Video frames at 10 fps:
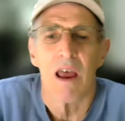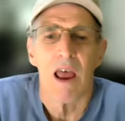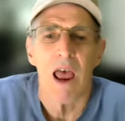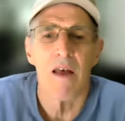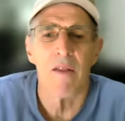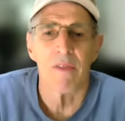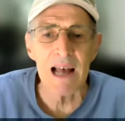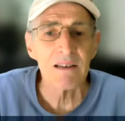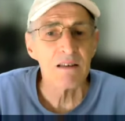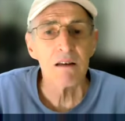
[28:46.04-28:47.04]
And
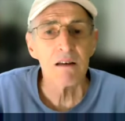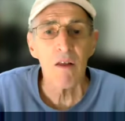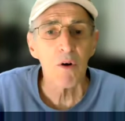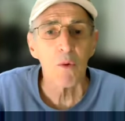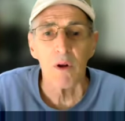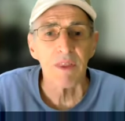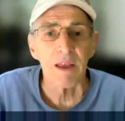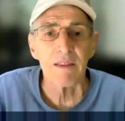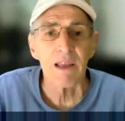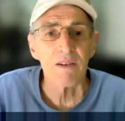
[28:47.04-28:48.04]
that's another one
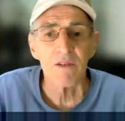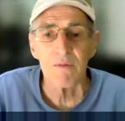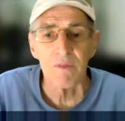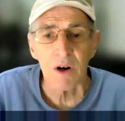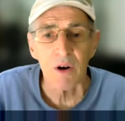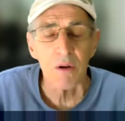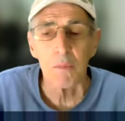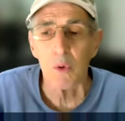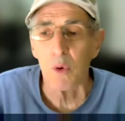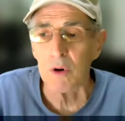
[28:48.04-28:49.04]
that's a very
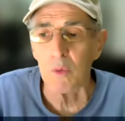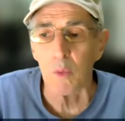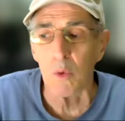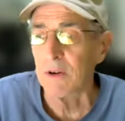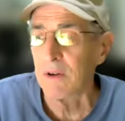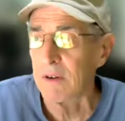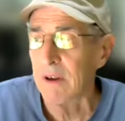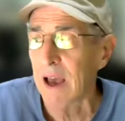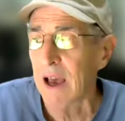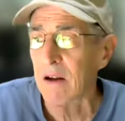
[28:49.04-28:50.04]
important one to
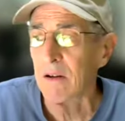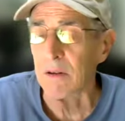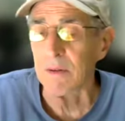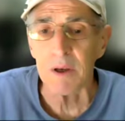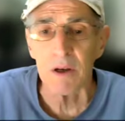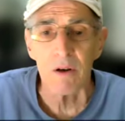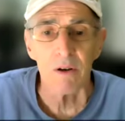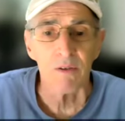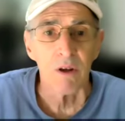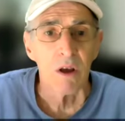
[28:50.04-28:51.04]
tackle,
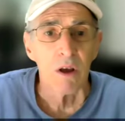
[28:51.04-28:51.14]
because